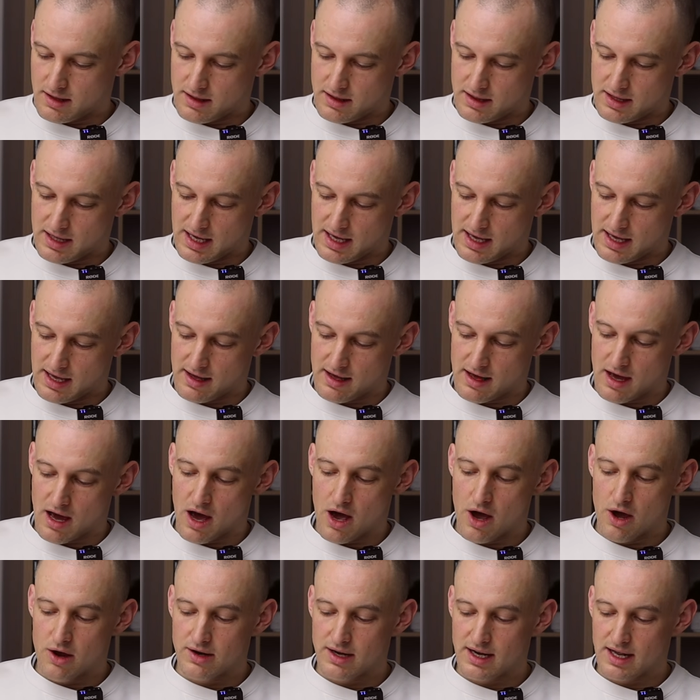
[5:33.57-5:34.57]
The
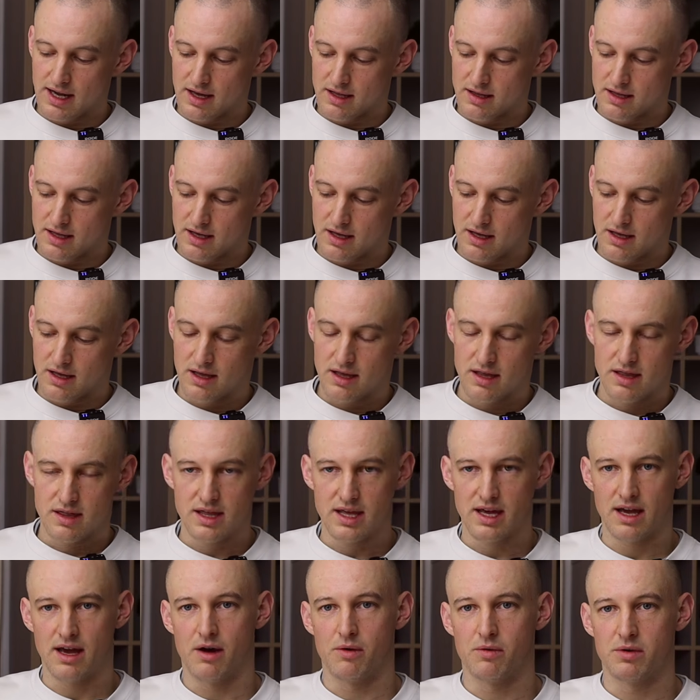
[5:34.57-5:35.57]
only other
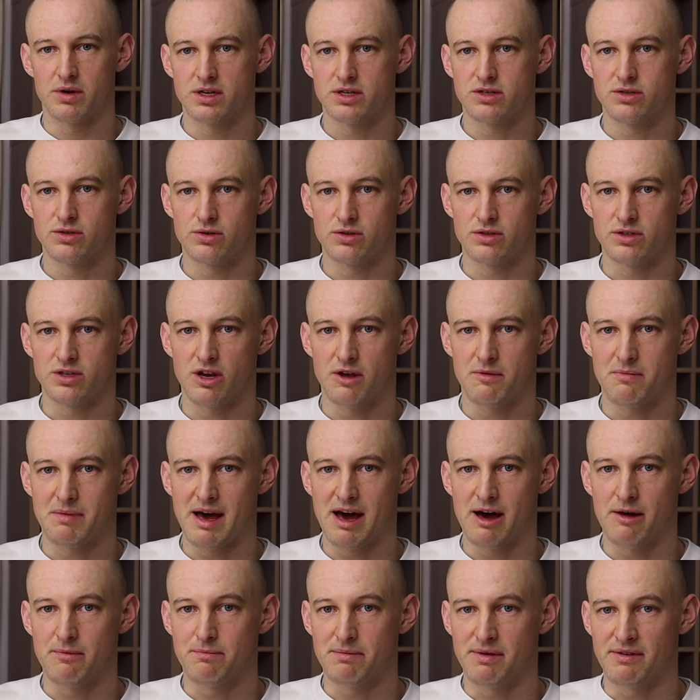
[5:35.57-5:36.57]
thing I want to talk to you
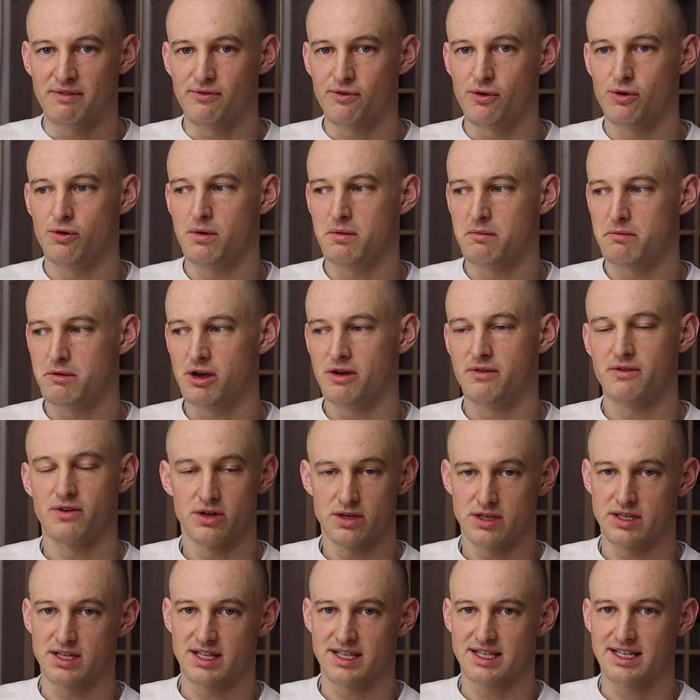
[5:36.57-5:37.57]
about before we move
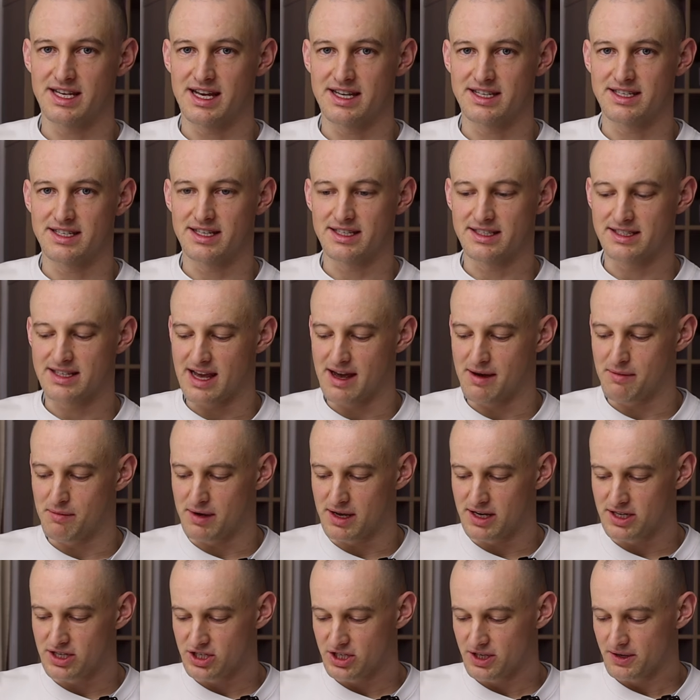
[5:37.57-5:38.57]
on to the testing
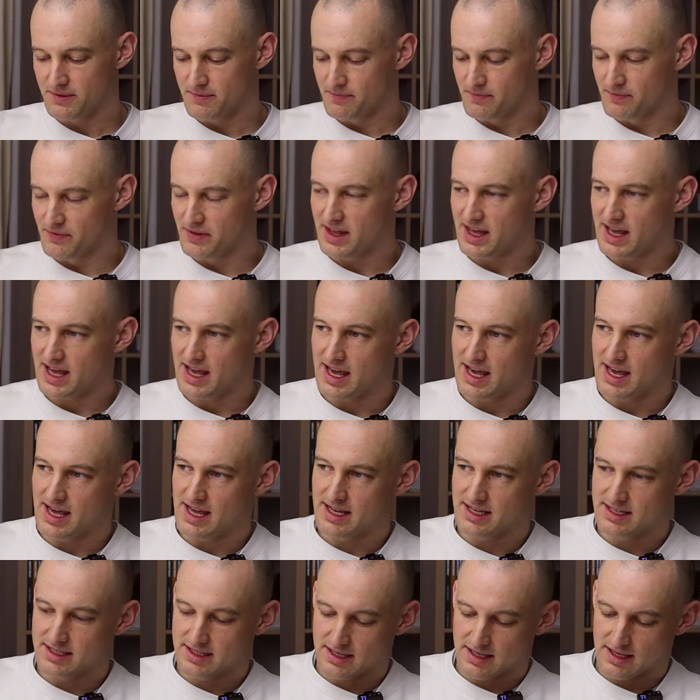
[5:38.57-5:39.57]
sandwich
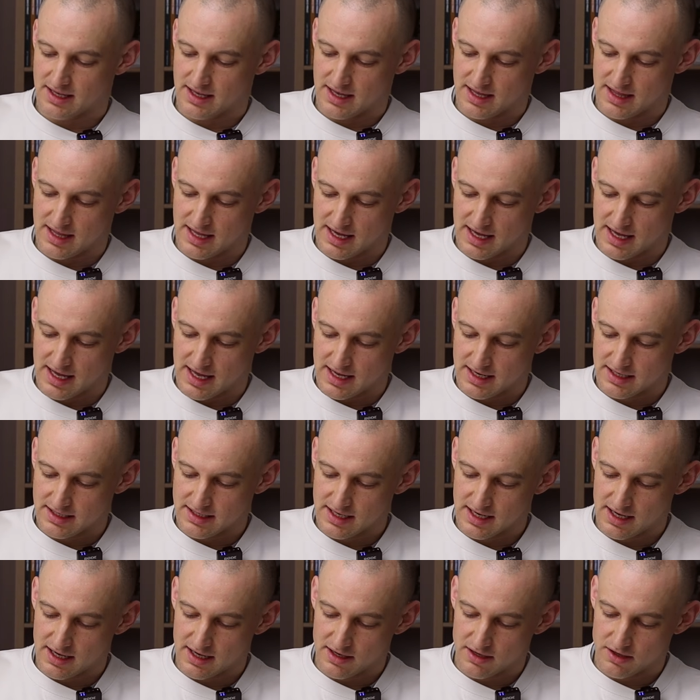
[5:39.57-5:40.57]
is the
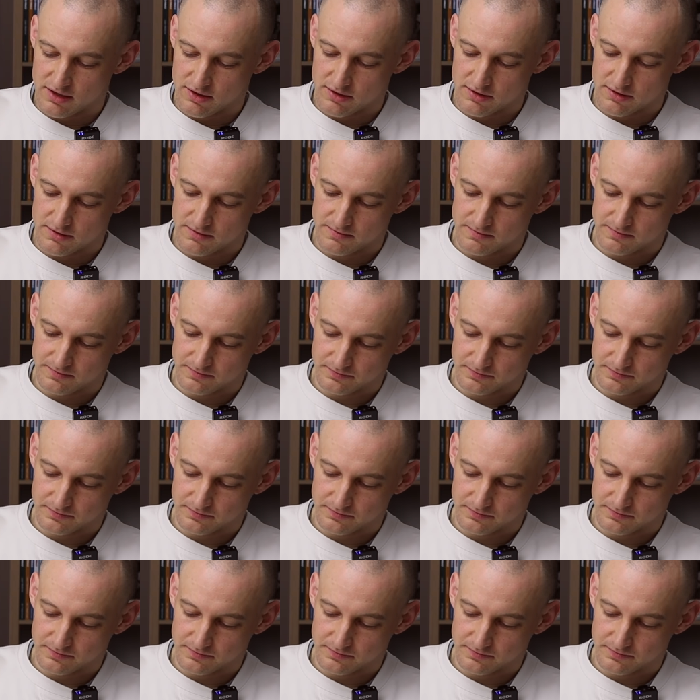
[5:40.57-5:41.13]
internal